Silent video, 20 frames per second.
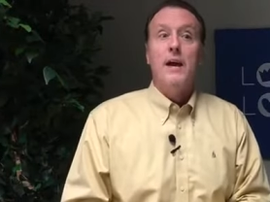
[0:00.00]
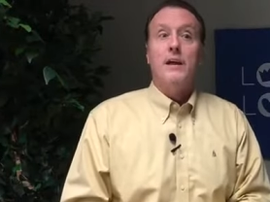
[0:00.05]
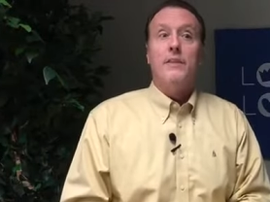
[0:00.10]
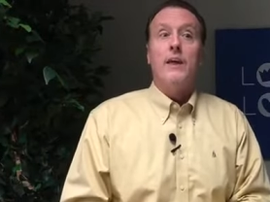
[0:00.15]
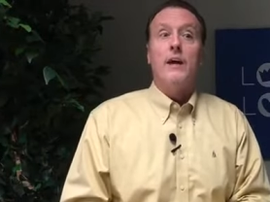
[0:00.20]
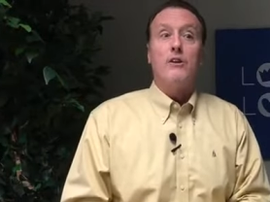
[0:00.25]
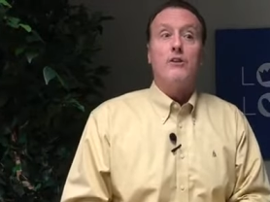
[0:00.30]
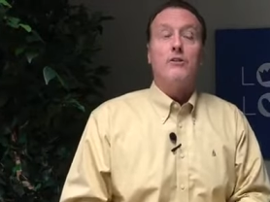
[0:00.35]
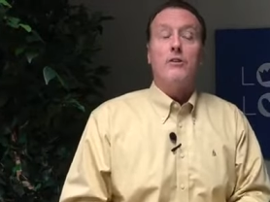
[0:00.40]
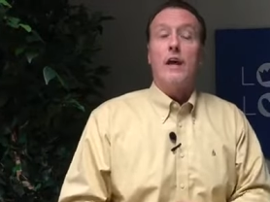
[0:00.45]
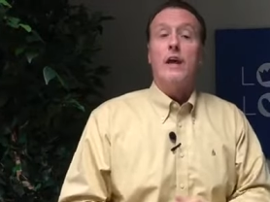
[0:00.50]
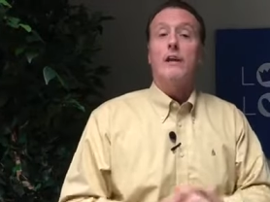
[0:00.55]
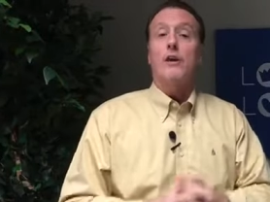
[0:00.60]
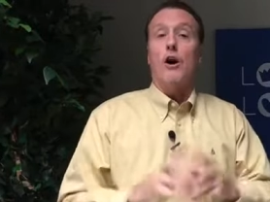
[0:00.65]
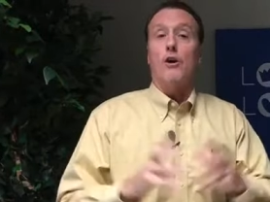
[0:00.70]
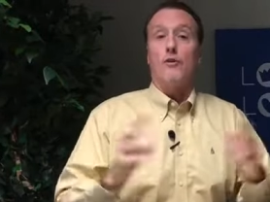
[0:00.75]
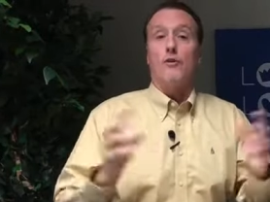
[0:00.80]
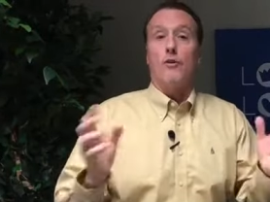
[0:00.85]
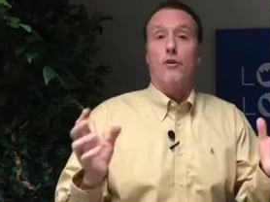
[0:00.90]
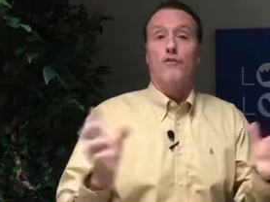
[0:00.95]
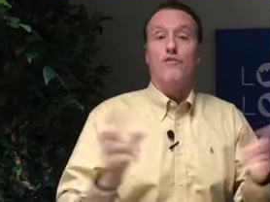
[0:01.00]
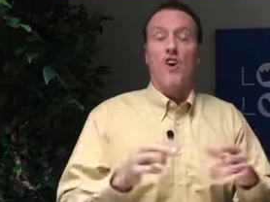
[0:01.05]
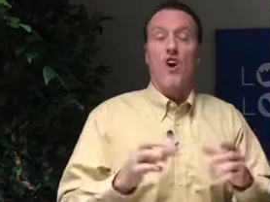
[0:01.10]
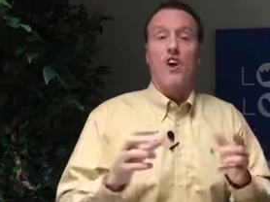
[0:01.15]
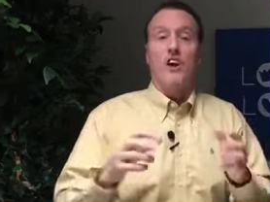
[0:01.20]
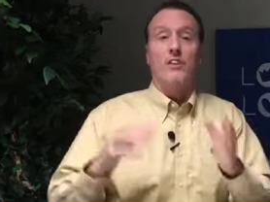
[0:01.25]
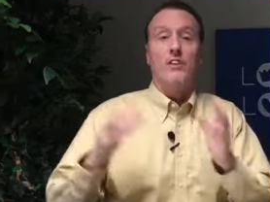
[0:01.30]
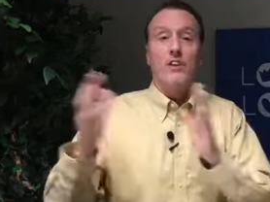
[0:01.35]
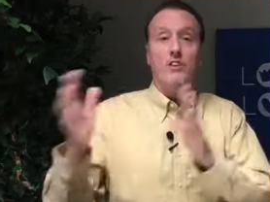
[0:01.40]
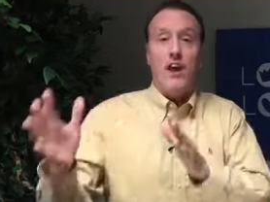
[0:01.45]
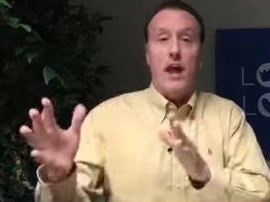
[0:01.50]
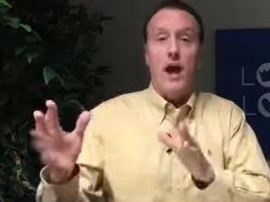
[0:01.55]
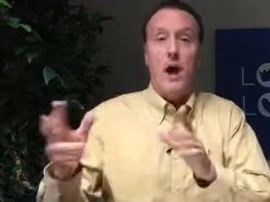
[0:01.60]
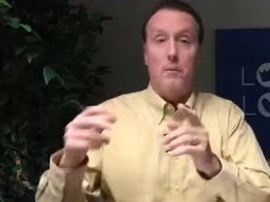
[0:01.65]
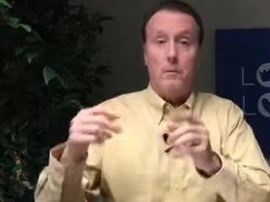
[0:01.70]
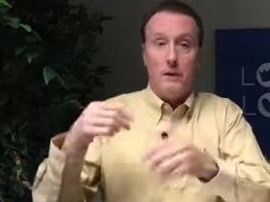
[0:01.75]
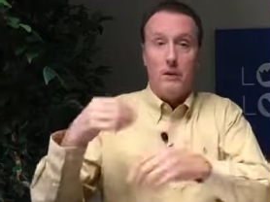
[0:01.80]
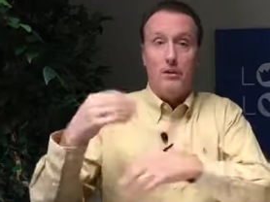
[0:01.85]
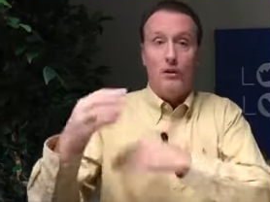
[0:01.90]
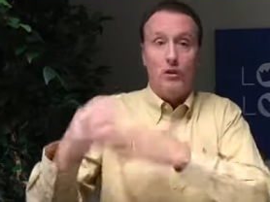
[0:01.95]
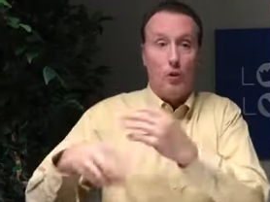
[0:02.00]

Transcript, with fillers: that they'd gone so far in the Talmud,